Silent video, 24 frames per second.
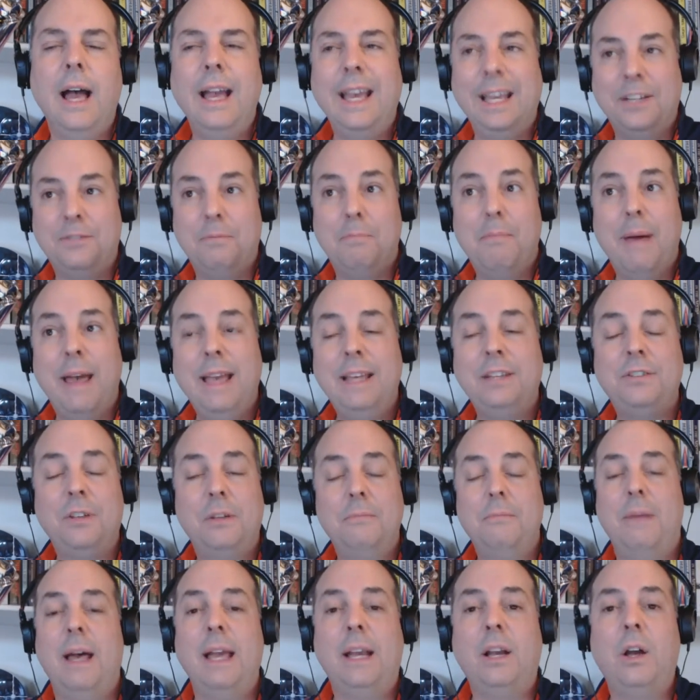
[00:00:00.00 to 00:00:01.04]
It's based
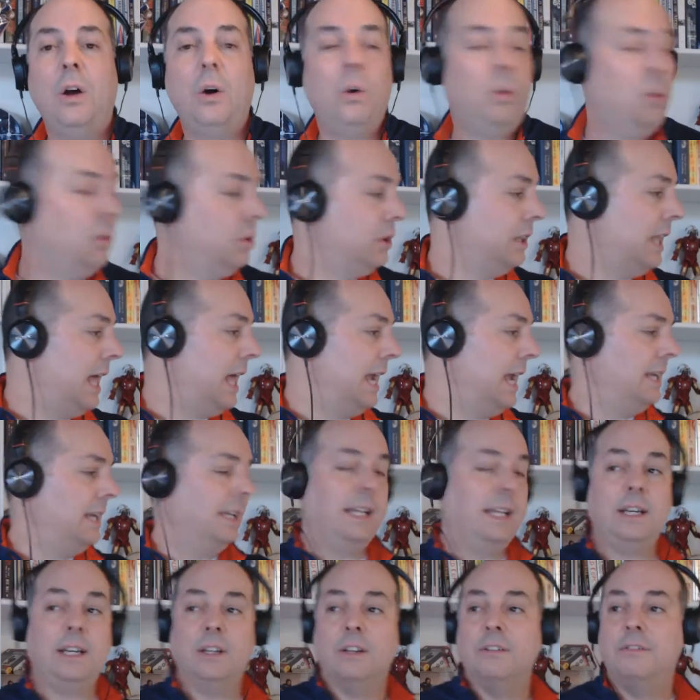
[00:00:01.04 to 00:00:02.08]
on my Cold
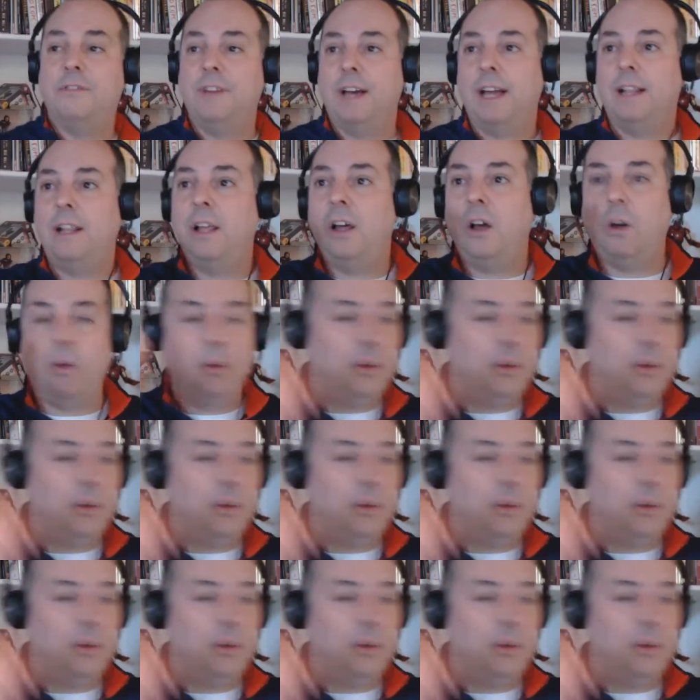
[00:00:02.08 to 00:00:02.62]
Lightning novella.